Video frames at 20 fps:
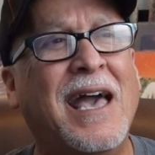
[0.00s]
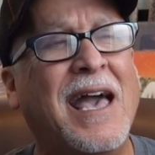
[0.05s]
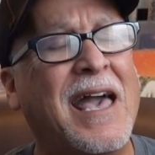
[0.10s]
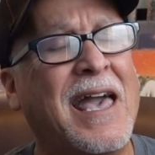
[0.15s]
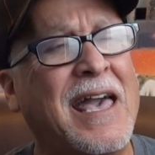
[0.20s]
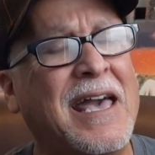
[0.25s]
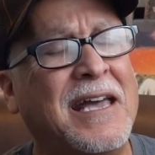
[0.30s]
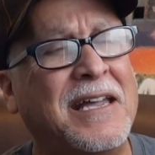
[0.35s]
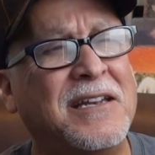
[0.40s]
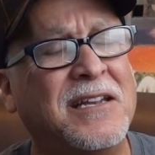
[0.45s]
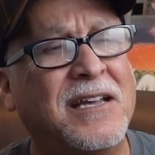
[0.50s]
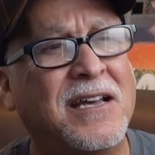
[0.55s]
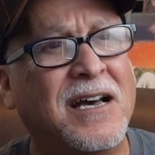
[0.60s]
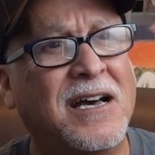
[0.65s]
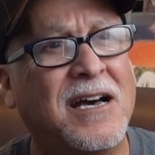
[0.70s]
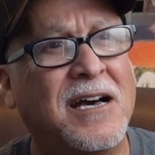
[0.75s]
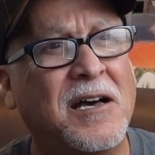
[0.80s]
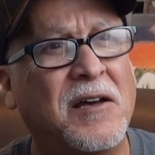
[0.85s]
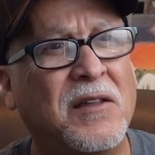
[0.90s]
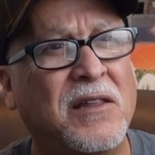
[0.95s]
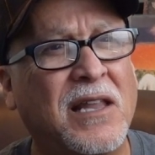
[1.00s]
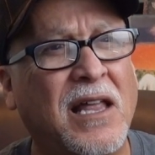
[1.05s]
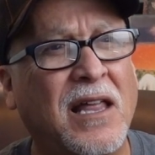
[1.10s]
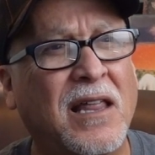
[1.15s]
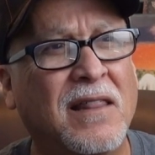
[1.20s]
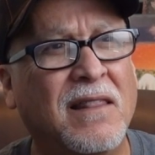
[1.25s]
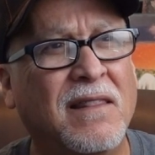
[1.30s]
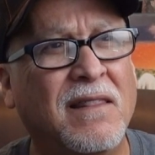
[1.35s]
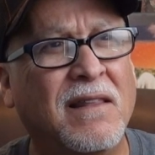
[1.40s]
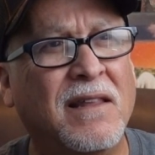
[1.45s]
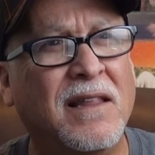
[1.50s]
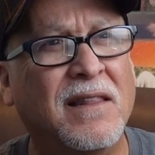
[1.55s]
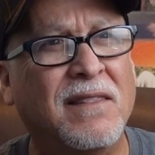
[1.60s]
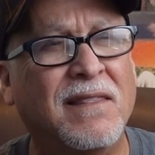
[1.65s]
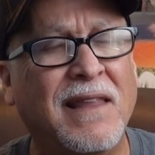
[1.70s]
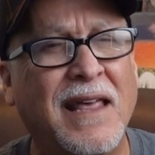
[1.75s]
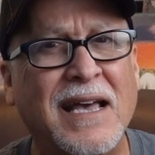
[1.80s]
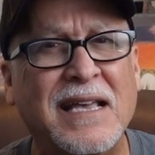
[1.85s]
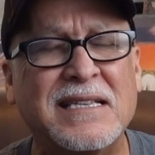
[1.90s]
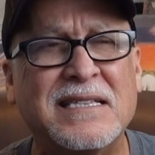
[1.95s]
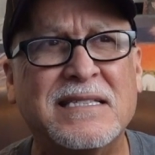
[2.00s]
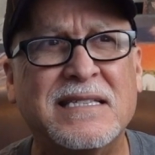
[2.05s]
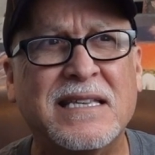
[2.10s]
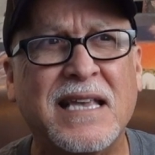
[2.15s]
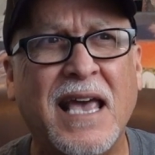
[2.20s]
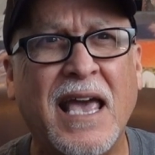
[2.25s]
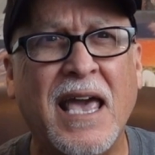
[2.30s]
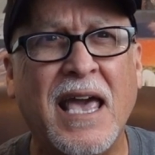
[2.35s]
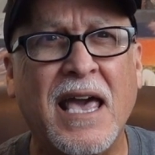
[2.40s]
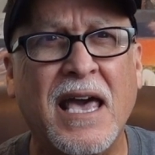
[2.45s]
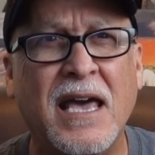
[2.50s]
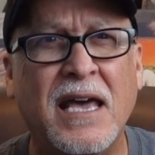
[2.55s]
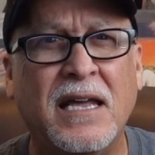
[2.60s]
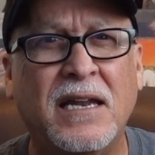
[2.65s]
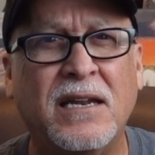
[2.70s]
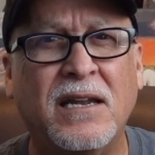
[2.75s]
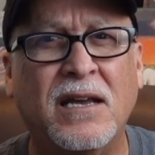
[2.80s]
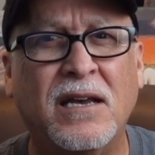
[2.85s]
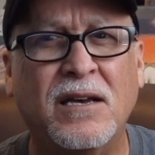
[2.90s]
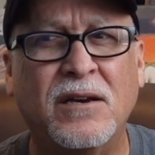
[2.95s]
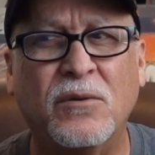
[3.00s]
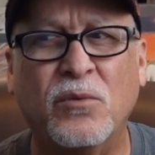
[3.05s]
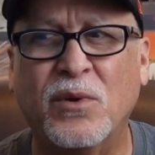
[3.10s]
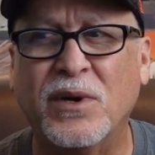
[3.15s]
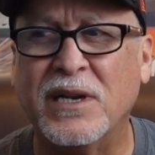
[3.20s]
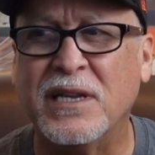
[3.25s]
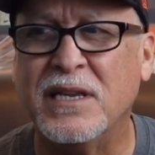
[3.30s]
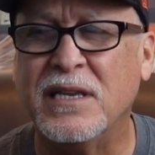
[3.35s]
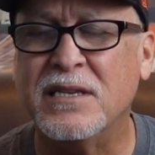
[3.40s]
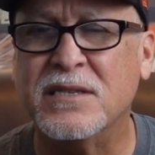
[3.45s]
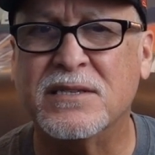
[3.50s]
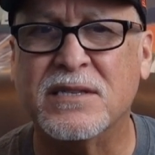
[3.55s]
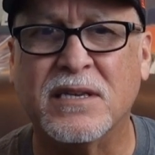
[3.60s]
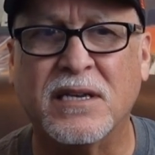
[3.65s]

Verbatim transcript: And uh, Lex and what is,